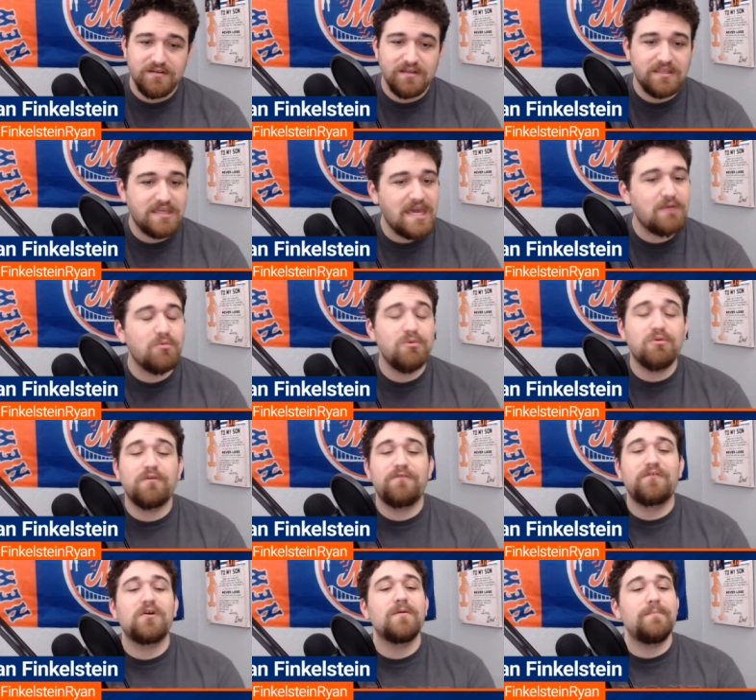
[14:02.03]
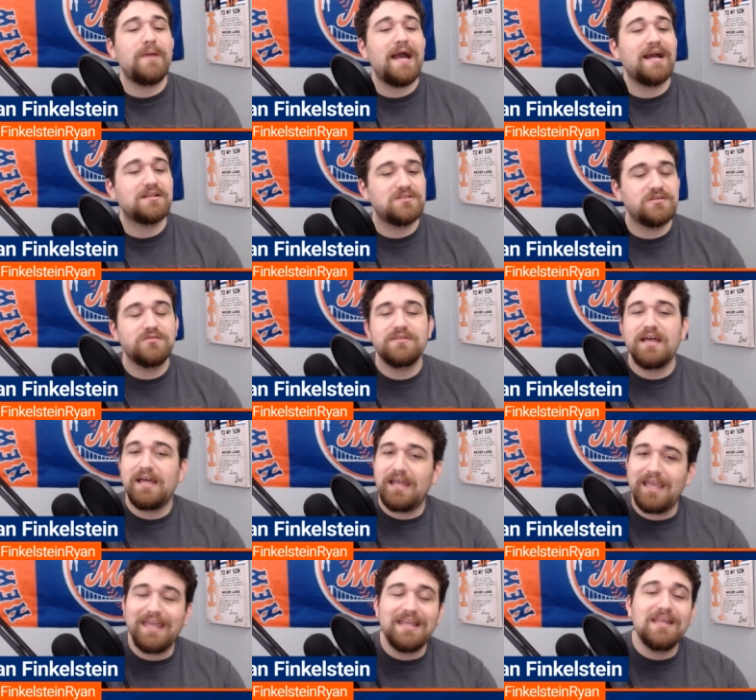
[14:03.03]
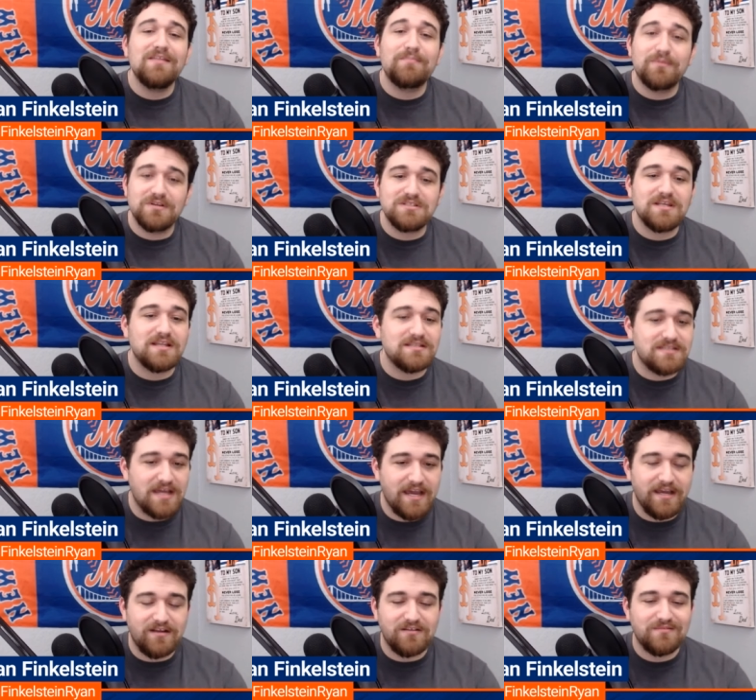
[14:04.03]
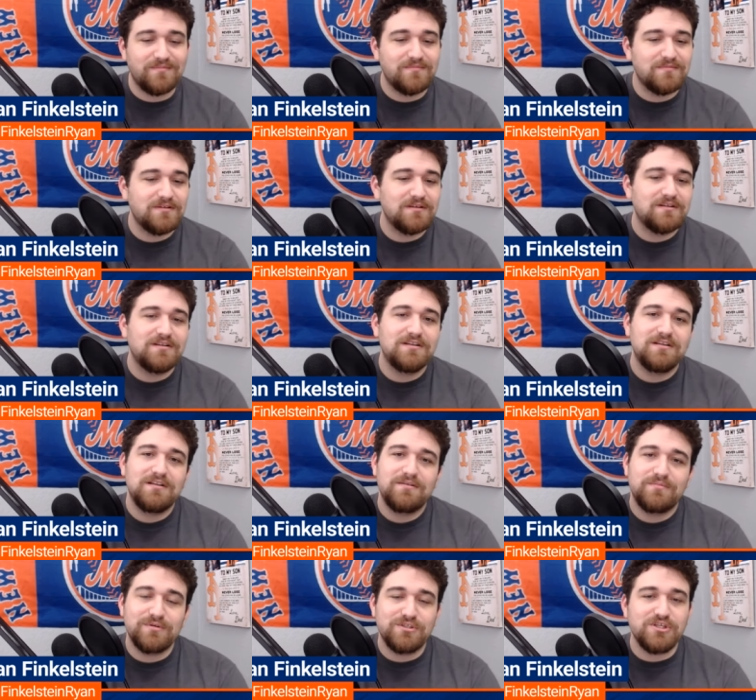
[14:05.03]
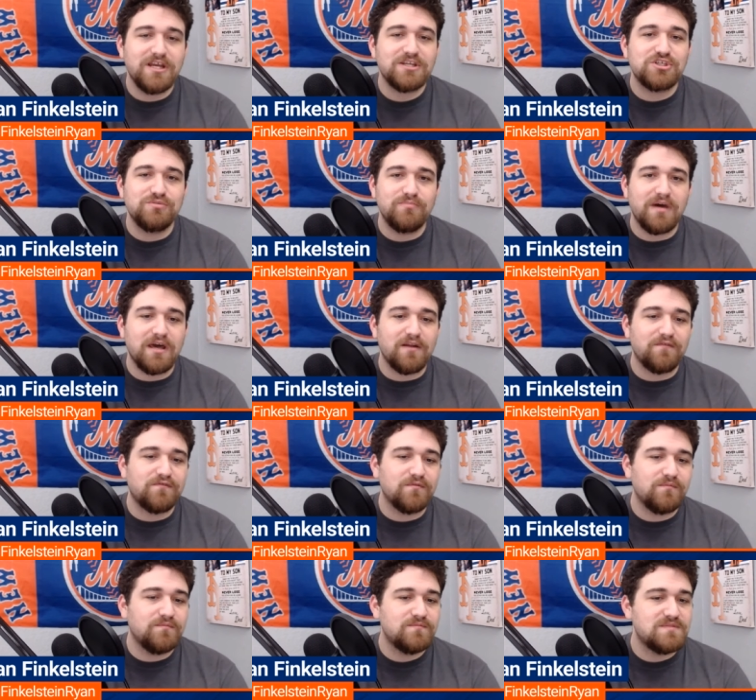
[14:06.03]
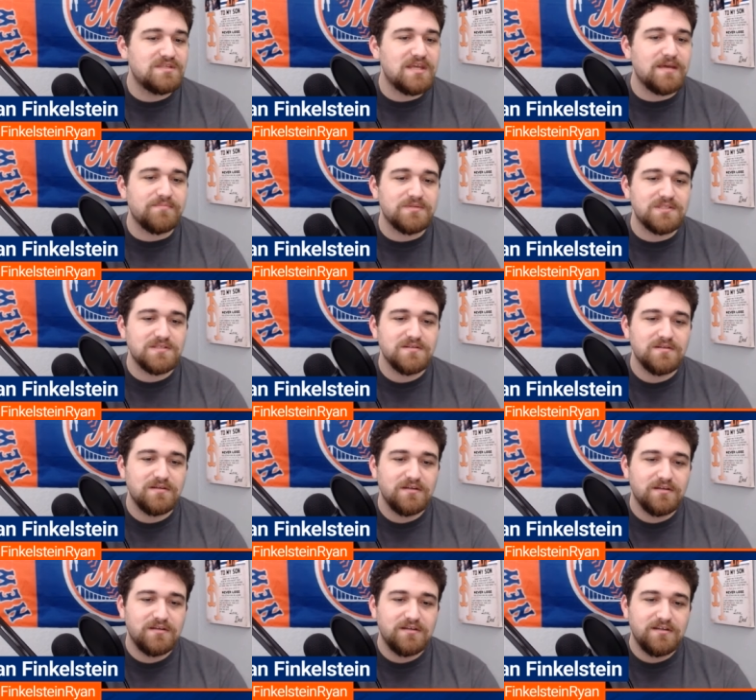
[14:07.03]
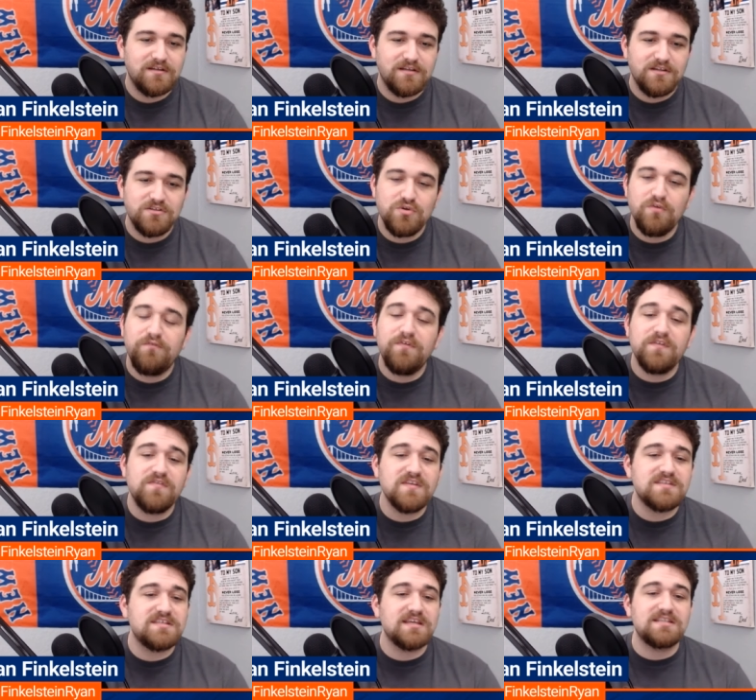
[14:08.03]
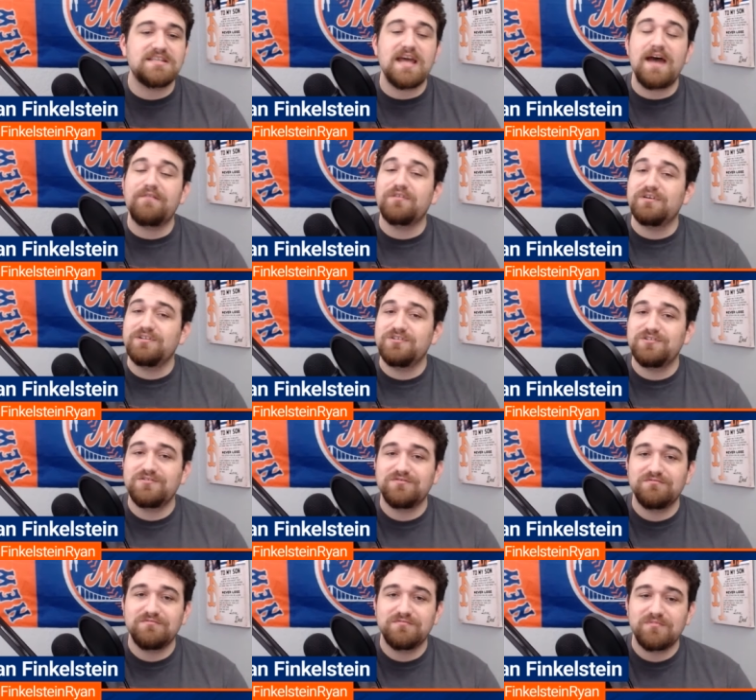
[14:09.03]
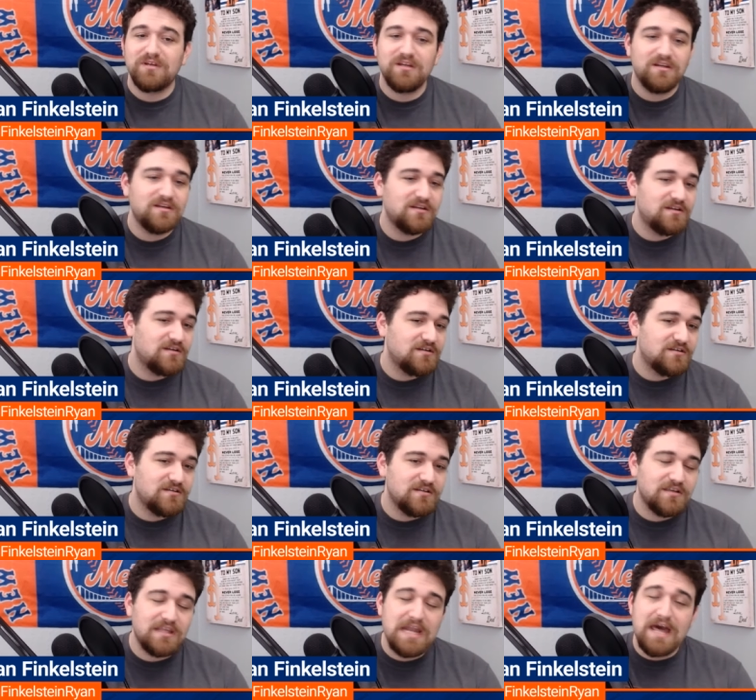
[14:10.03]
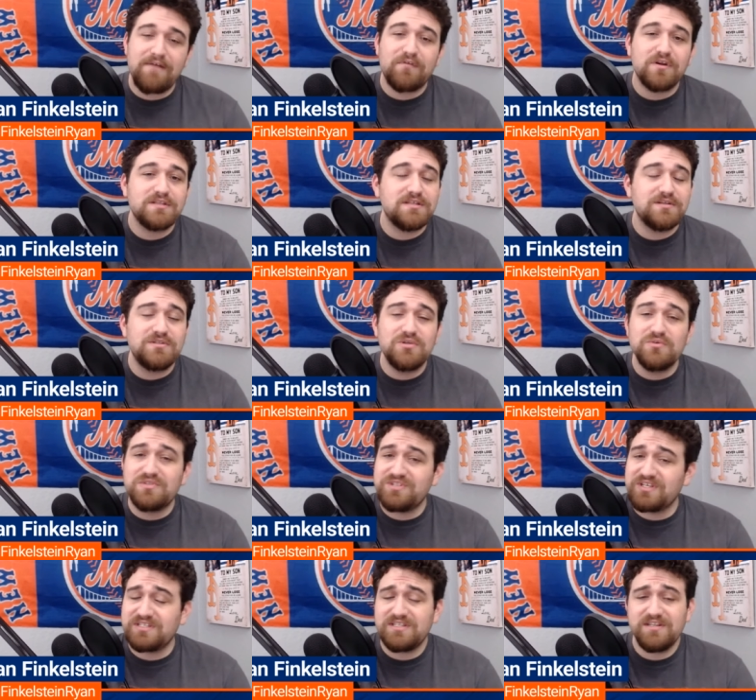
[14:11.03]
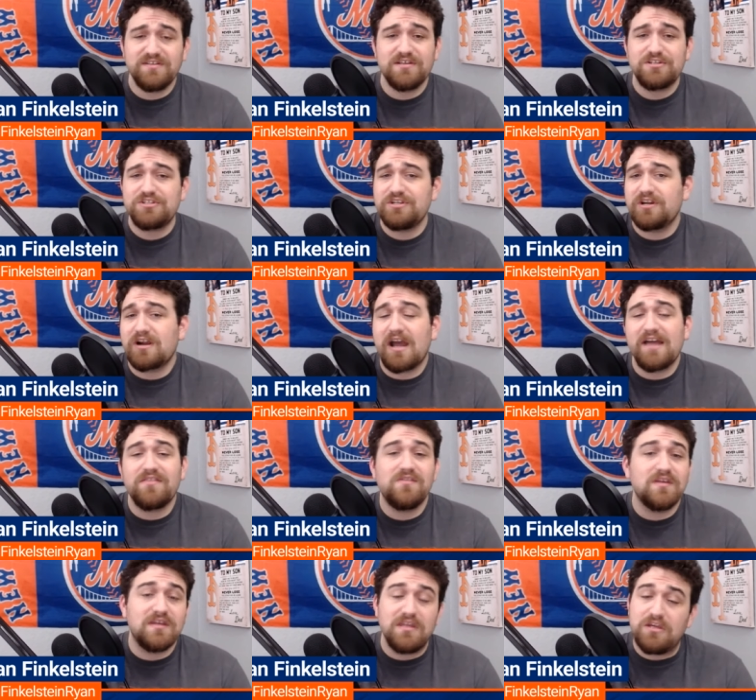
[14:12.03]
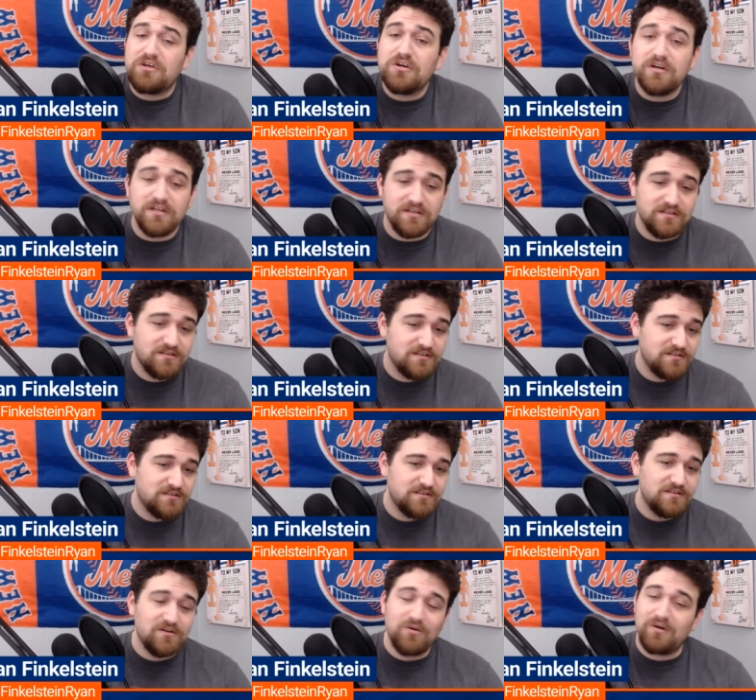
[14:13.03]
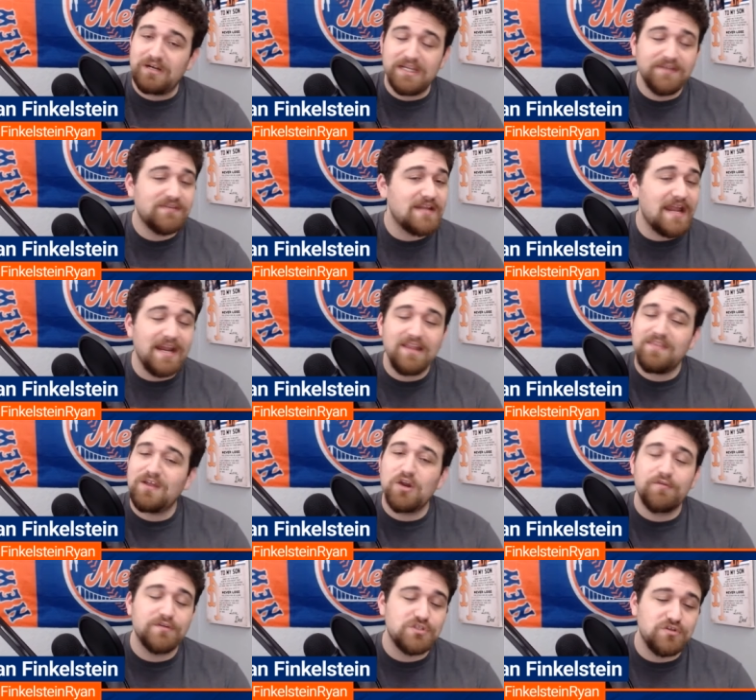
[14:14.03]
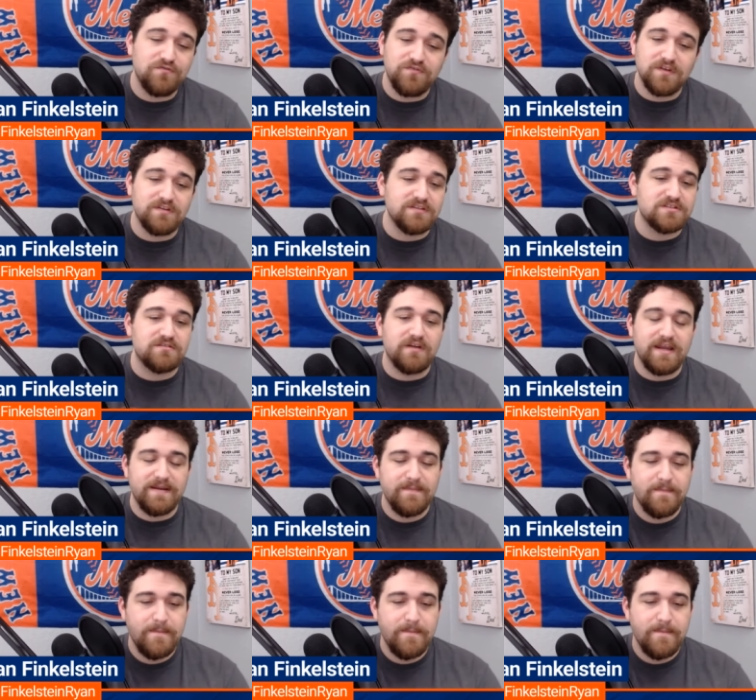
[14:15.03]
Again, we refer back to that 80th percentile projection model from Zips. 256 average. Can Alvarez hit 260 this year? I think he could. Or even anything over 250 is great.